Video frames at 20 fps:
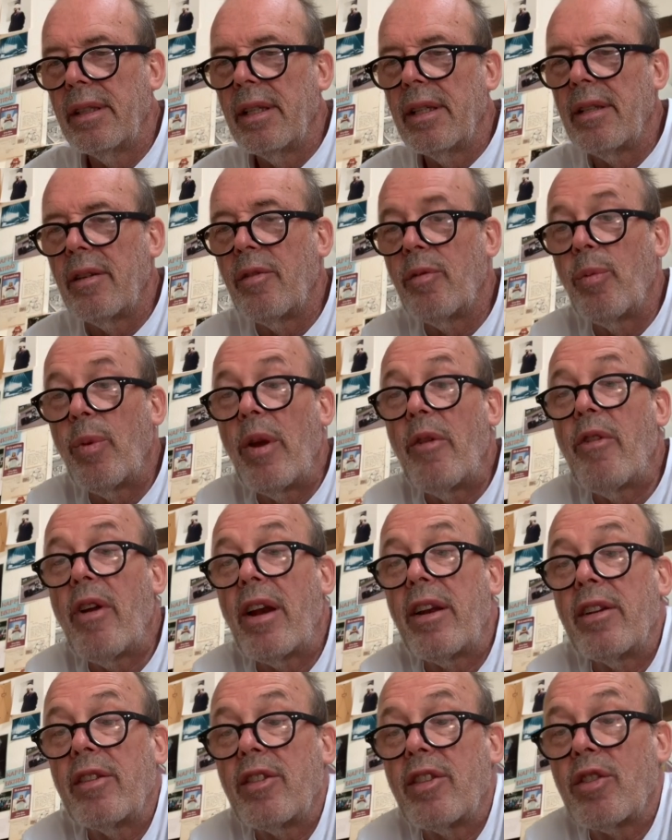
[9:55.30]
We
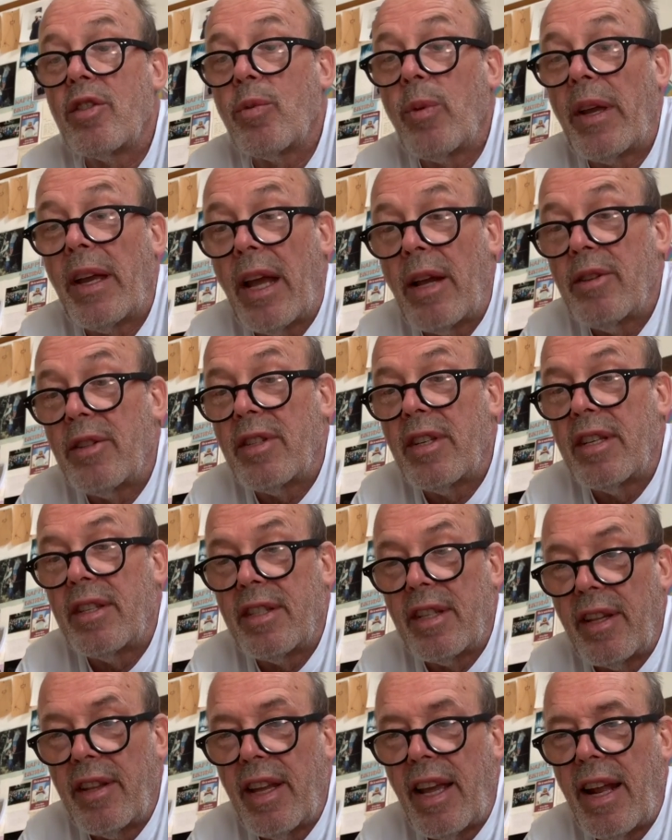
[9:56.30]
run Swing Out
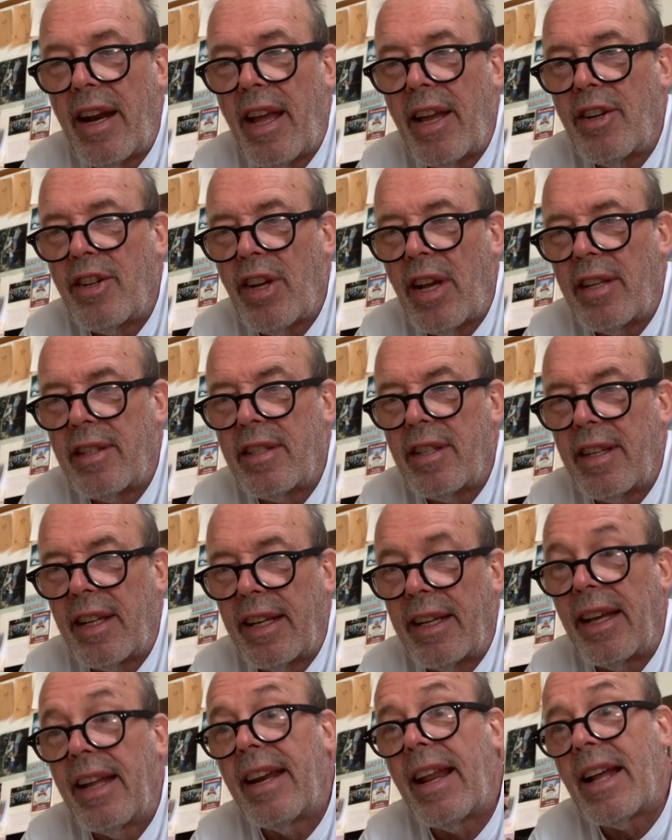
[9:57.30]
Sister, the NHS thing,
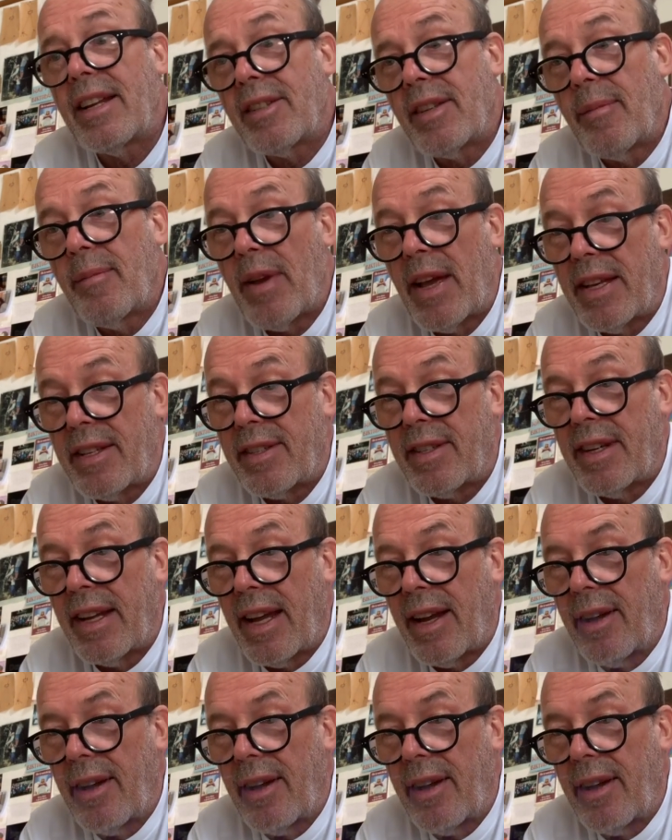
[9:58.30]
and that's a mess now.